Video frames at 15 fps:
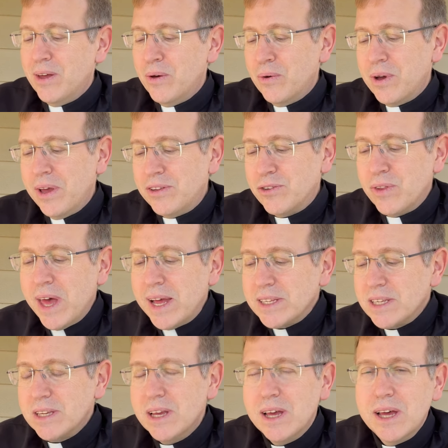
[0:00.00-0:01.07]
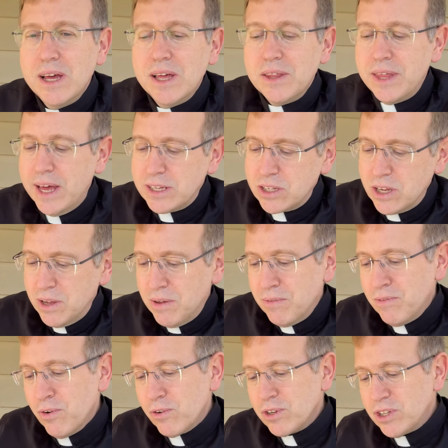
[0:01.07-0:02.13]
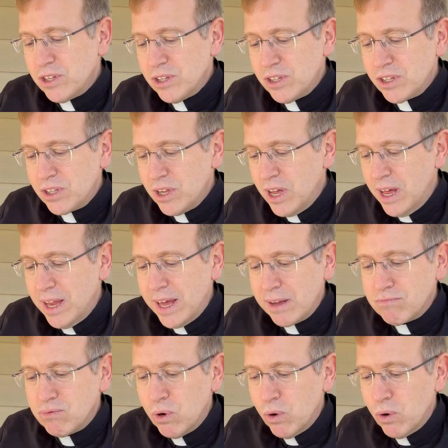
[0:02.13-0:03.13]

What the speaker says: Okay, so that's verses 25